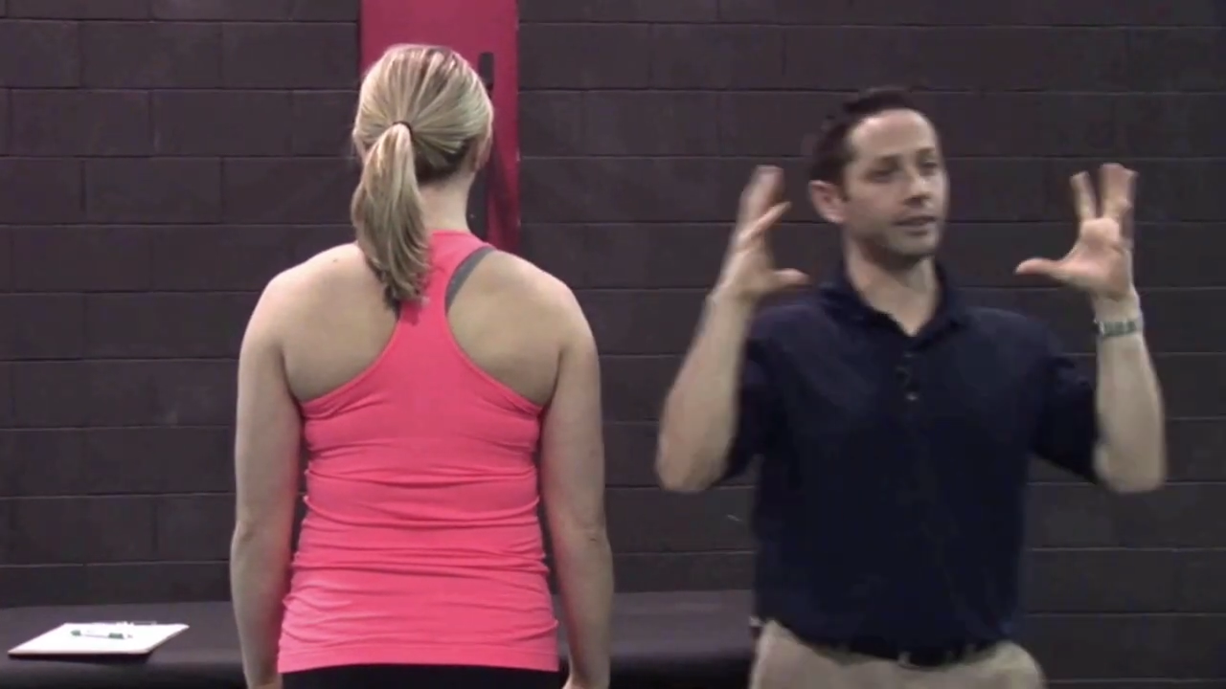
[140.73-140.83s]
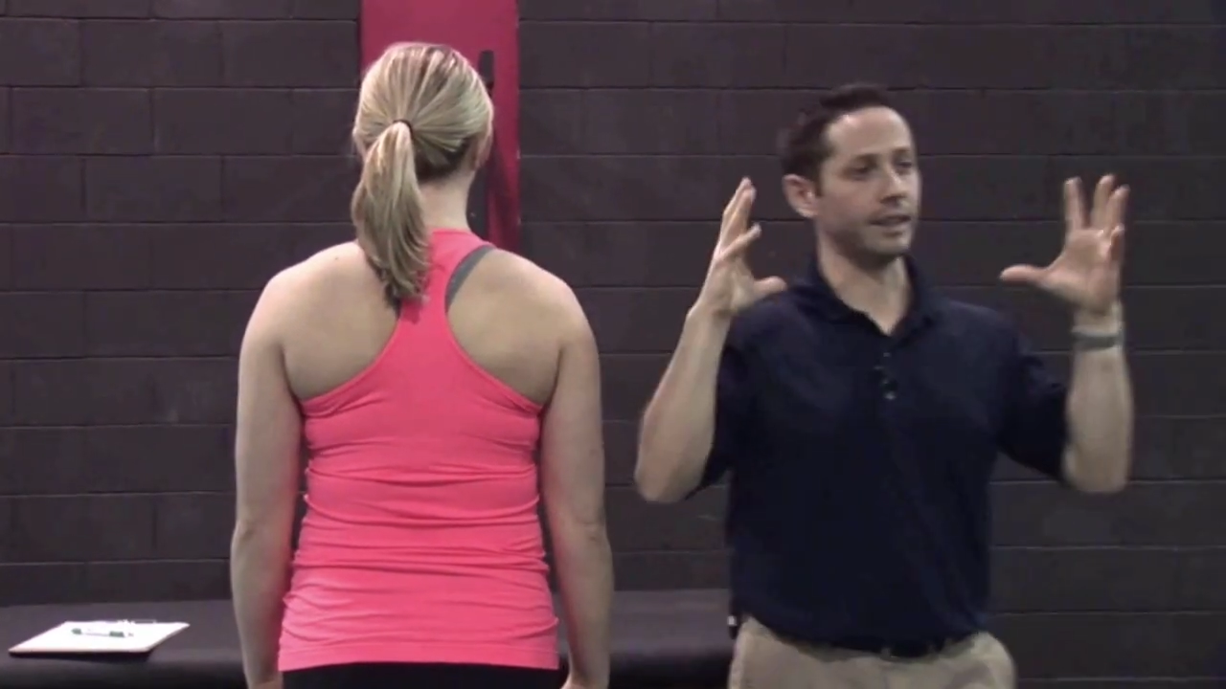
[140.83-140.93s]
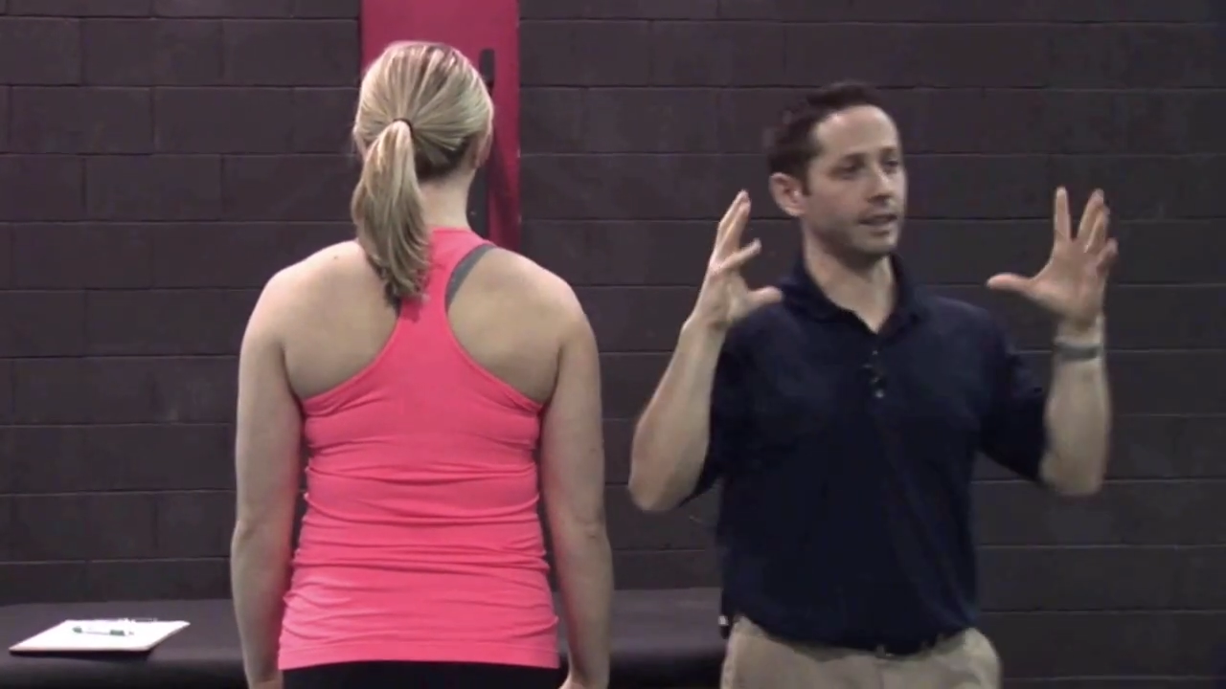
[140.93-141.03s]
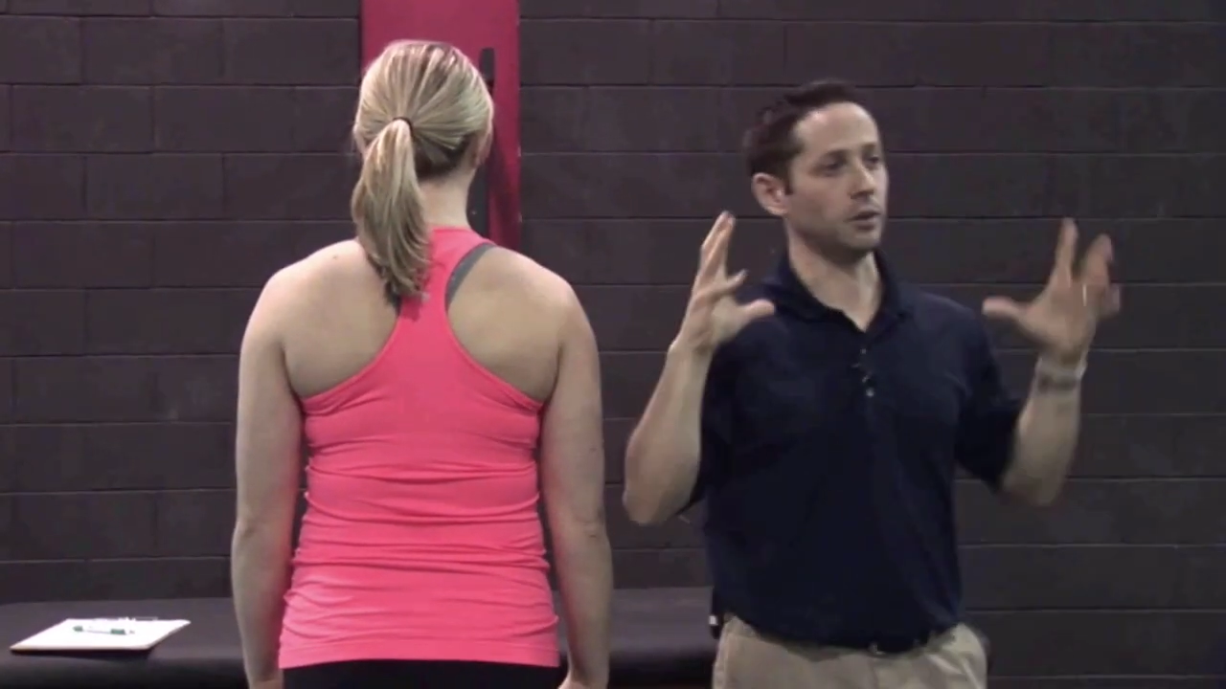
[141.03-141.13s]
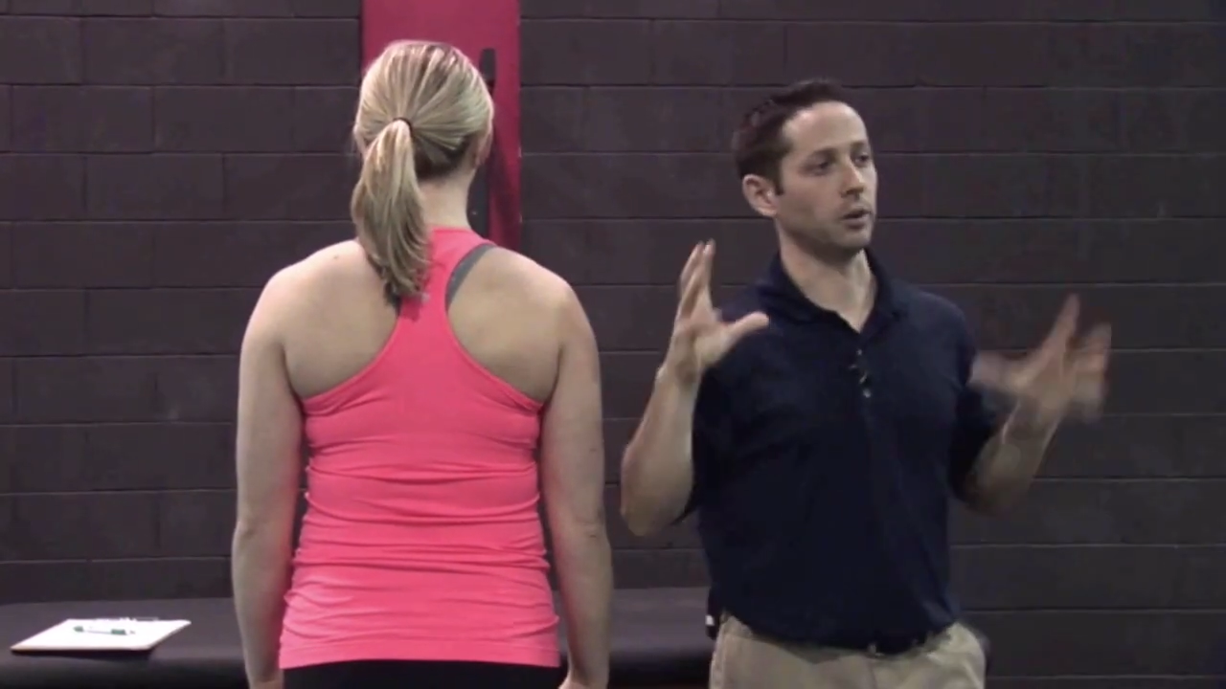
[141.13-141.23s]

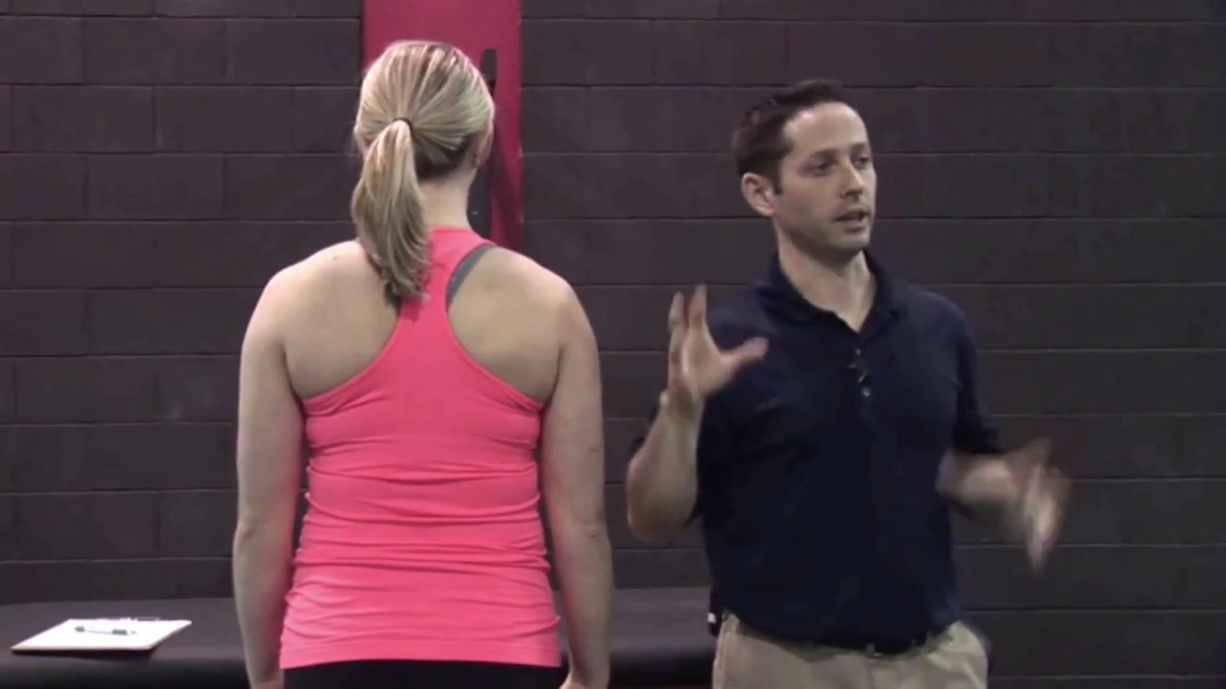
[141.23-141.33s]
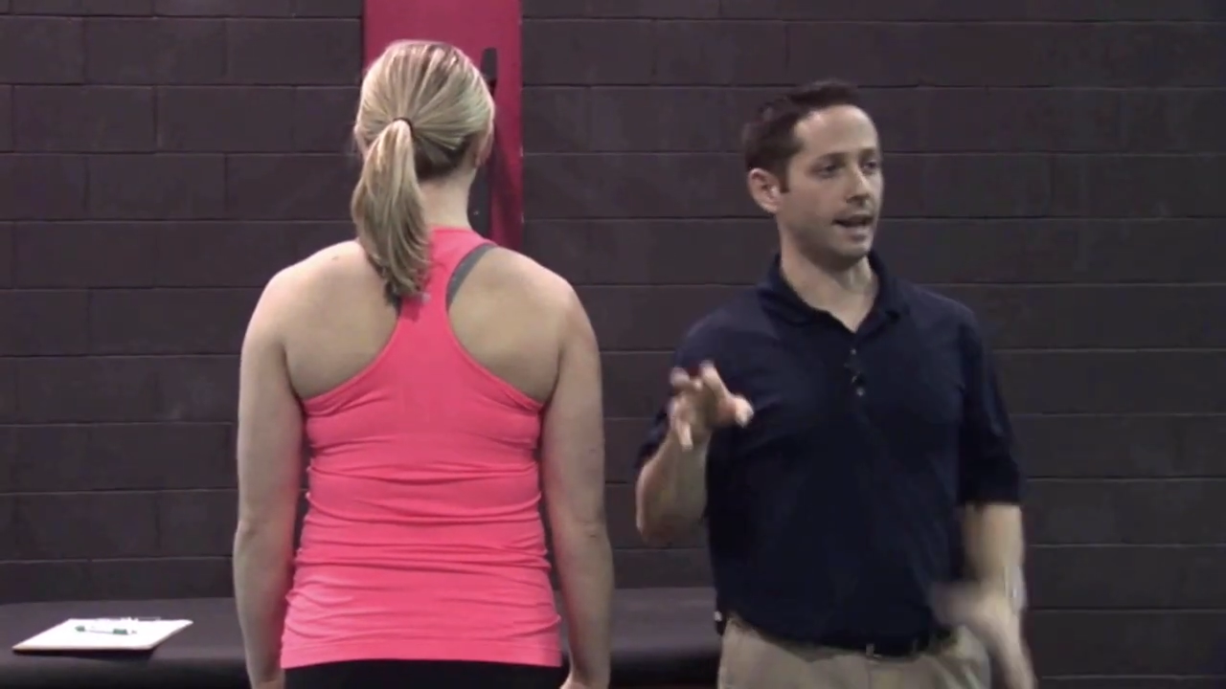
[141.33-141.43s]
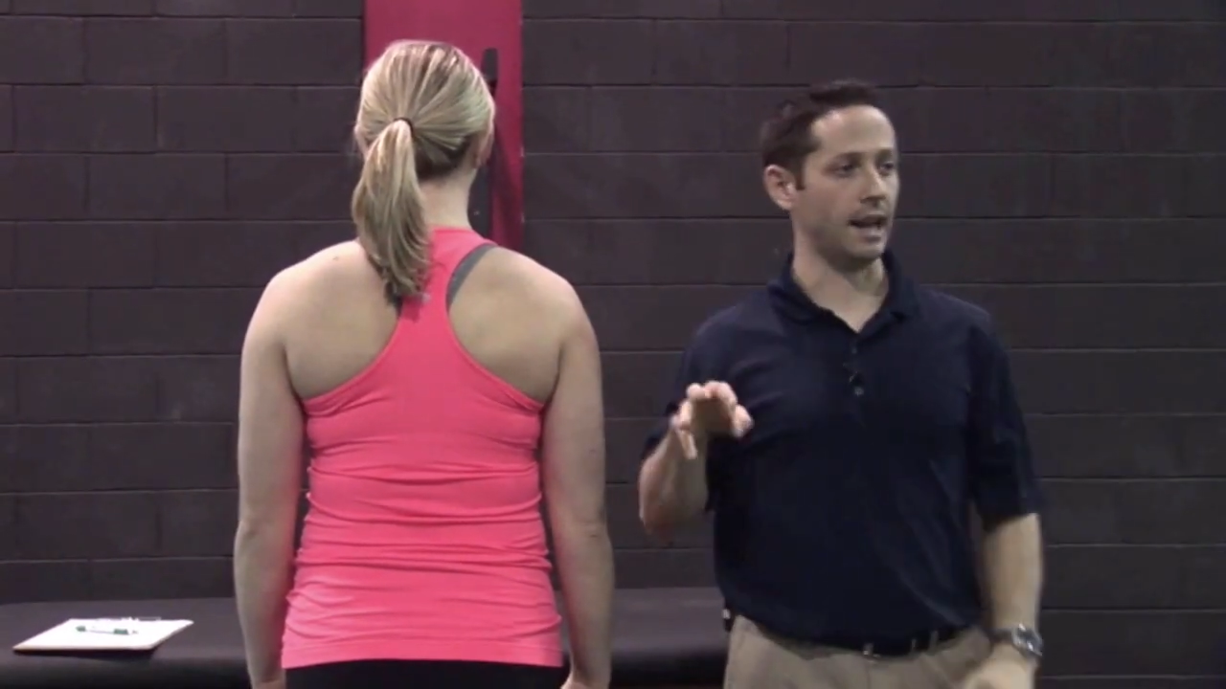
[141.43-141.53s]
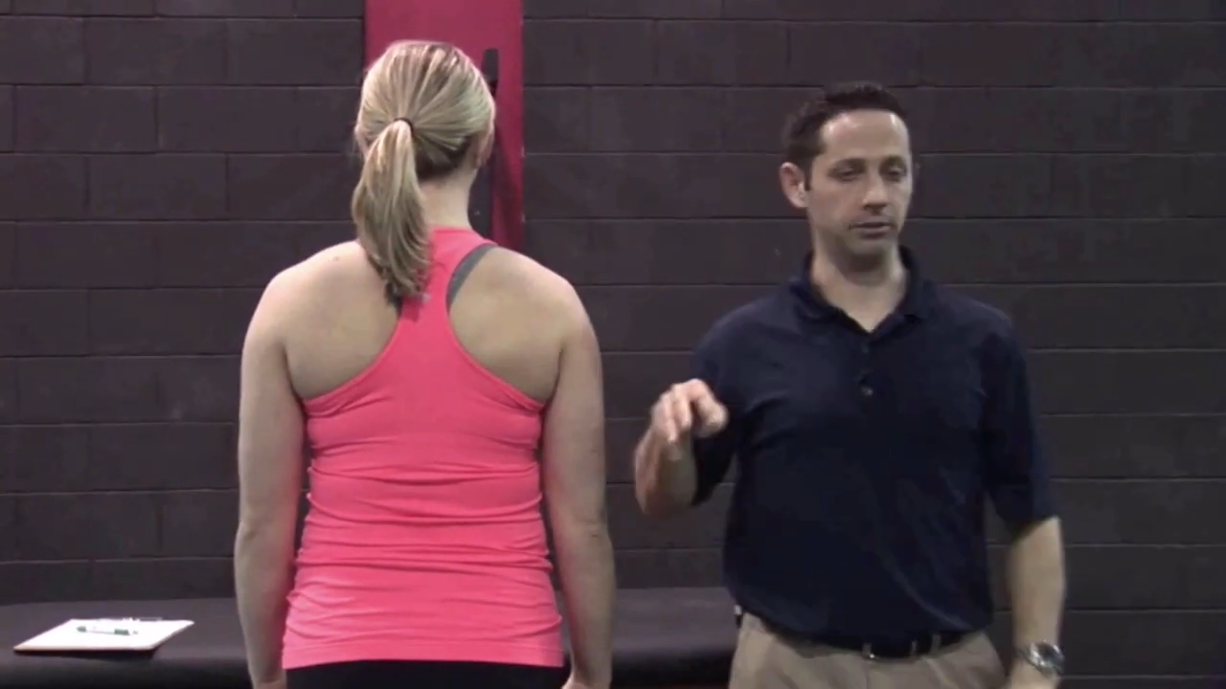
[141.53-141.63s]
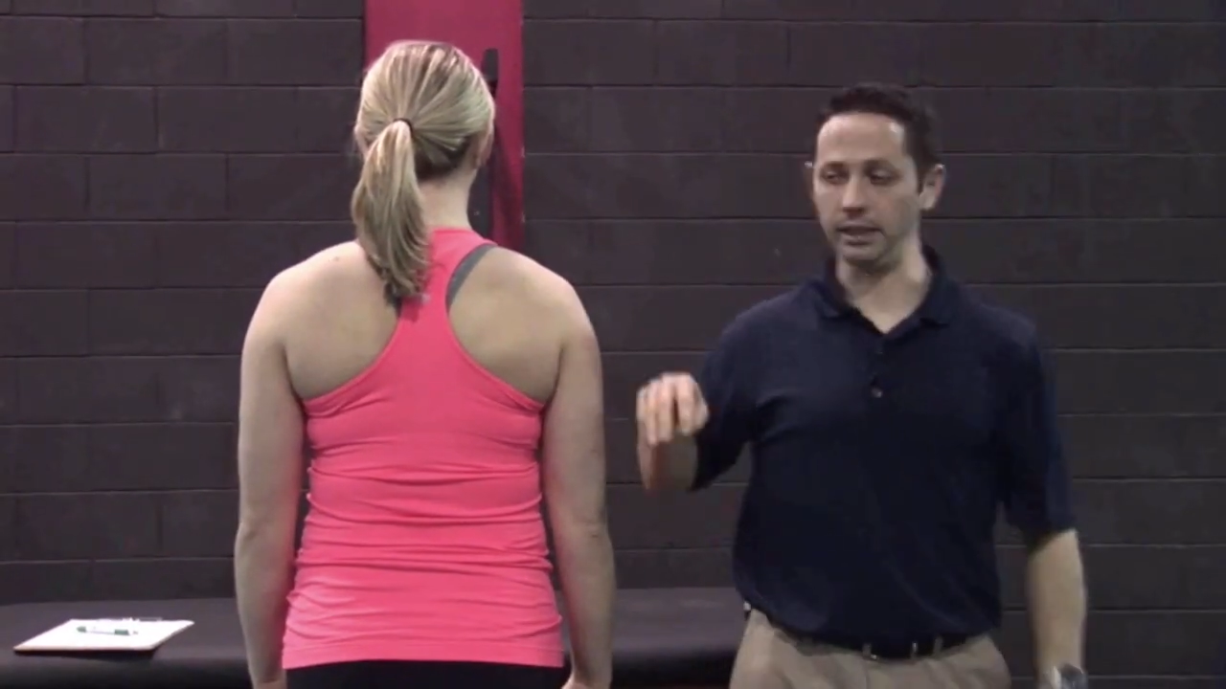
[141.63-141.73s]
thinking we're
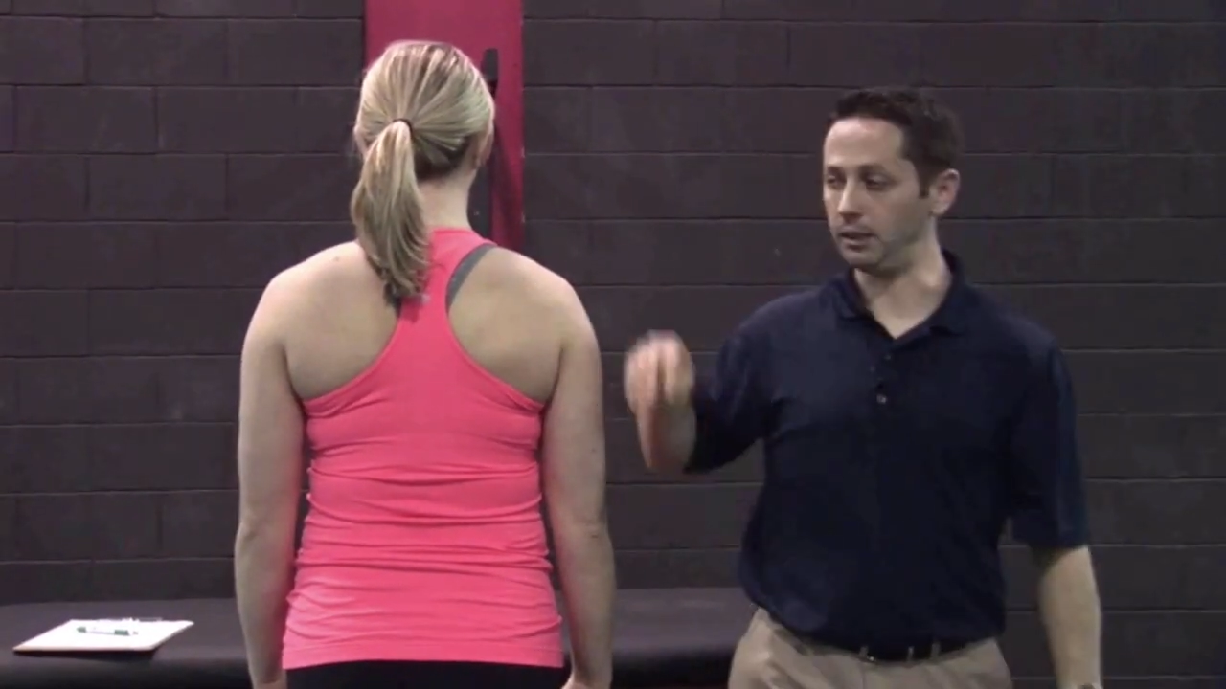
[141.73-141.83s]
gonna have an